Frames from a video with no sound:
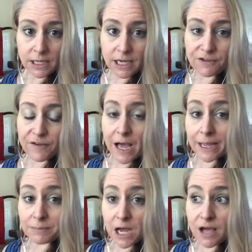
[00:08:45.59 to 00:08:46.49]
If
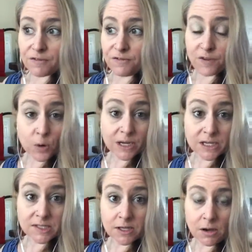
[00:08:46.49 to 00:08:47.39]
I'm not
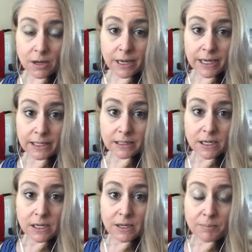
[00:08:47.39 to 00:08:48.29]
focused on
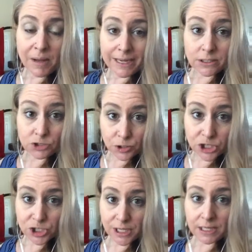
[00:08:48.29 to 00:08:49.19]
my
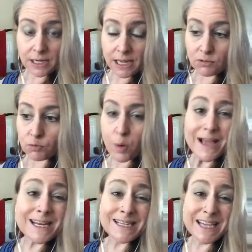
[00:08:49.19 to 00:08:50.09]
nutrition and
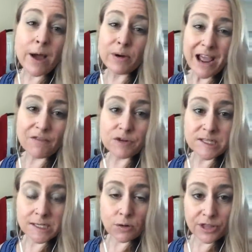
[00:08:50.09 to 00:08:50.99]
writing down every
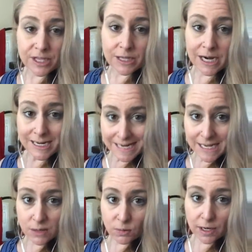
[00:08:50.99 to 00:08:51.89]
single thing that I
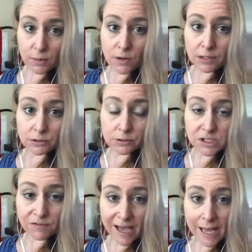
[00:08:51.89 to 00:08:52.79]
eat when I want to
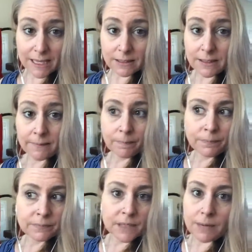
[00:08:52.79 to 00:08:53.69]
lose fat,
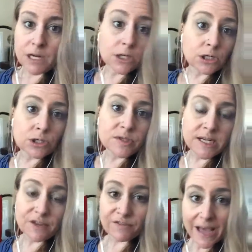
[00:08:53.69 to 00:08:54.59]
I'm not going to lose
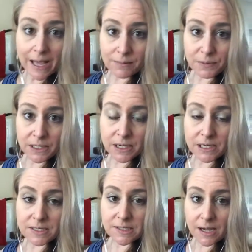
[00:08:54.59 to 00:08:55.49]
any fat
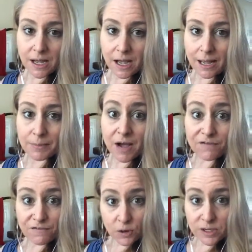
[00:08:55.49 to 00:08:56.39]
because I'm not
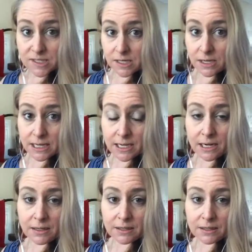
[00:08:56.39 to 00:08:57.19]
focused on it.